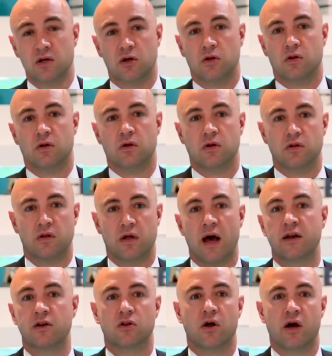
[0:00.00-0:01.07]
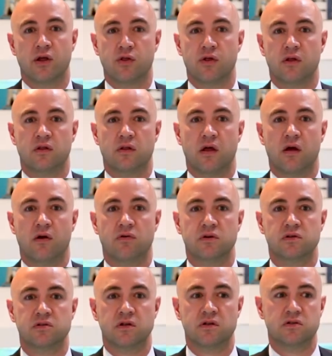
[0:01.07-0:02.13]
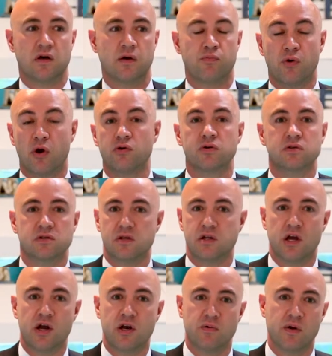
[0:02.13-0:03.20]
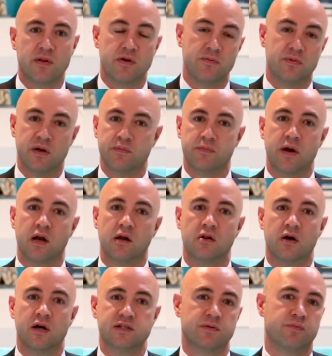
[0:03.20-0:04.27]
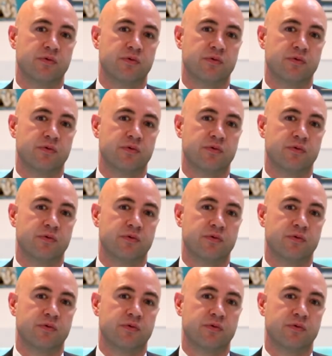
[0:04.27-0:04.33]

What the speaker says: The underlying thing there is that brokers are the only one that are being penalised,